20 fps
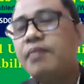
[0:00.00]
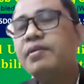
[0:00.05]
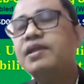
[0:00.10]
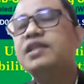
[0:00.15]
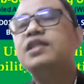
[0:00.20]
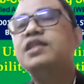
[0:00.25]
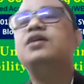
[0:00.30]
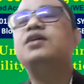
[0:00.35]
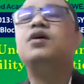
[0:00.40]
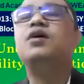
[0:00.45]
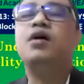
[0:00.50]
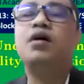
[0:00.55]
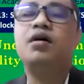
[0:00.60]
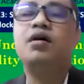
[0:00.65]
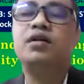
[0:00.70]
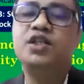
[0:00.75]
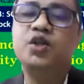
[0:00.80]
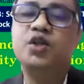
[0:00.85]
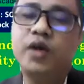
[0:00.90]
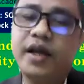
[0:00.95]

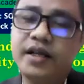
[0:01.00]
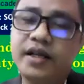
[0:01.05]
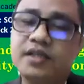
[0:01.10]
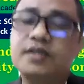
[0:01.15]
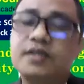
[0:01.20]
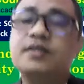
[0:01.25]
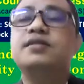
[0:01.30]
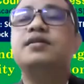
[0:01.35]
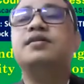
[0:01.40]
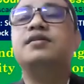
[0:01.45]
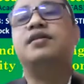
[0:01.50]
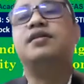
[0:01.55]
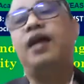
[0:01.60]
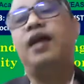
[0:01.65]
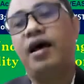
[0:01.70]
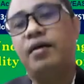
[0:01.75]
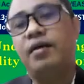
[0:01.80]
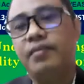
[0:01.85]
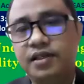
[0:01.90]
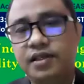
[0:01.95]
unsustainability or
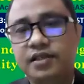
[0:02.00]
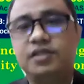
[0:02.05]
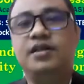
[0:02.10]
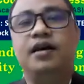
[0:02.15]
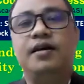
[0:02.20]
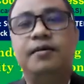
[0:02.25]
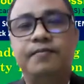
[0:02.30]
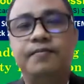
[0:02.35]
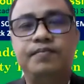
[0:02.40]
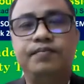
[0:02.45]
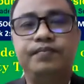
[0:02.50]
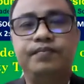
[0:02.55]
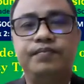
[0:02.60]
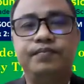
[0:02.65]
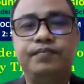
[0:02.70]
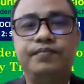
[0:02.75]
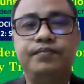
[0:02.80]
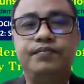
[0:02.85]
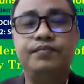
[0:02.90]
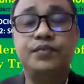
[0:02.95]
theorizing
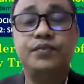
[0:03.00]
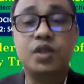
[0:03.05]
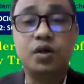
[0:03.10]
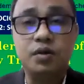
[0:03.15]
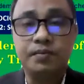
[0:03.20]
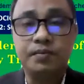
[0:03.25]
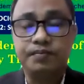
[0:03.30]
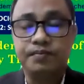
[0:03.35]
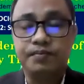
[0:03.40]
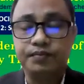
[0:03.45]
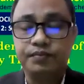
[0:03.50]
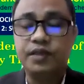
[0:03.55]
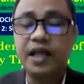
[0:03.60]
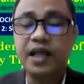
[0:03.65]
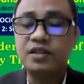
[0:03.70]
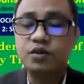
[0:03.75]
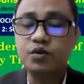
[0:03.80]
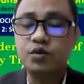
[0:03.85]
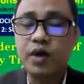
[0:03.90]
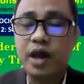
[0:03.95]
sustainability.
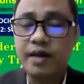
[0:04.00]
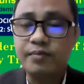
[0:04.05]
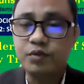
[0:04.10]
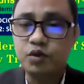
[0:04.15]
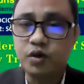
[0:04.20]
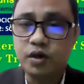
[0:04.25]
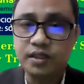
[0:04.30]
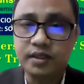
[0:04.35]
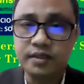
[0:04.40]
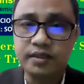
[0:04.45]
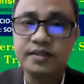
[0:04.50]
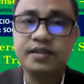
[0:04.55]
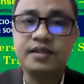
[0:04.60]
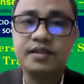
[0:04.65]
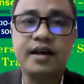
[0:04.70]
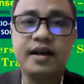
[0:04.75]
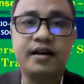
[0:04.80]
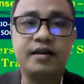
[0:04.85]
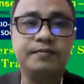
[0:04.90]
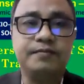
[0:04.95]
So that's we
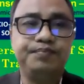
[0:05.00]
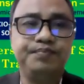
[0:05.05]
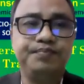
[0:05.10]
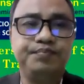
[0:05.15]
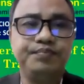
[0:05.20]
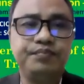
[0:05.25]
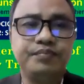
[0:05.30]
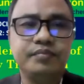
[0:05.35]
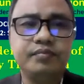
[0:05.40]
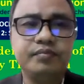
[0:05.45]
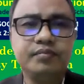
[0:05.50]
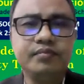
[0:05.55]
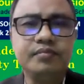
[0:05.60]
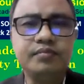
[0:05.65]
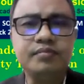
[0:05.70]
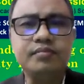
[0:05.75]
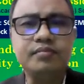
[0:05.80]
have to understand.